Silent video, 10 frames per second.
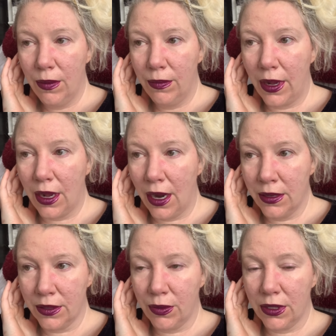My
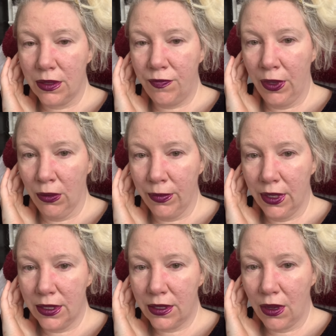guidance was film
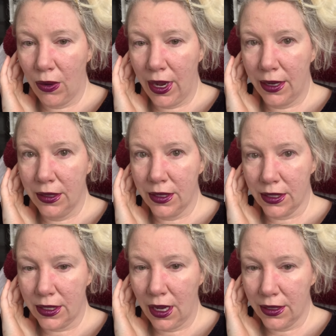this, go ahead and
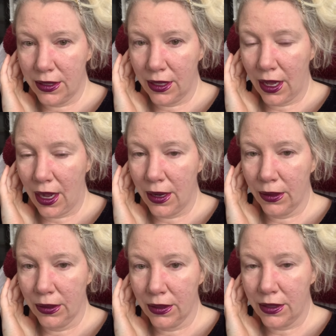discuss it. I got a
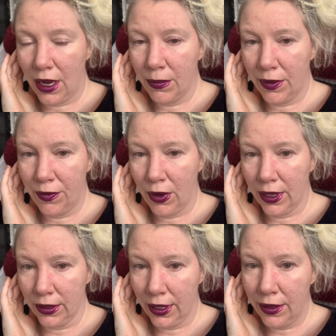little time before I
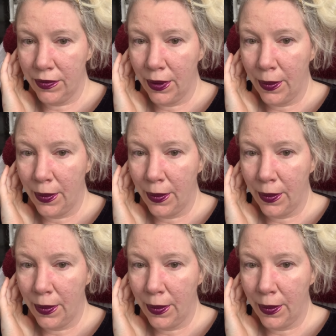leave.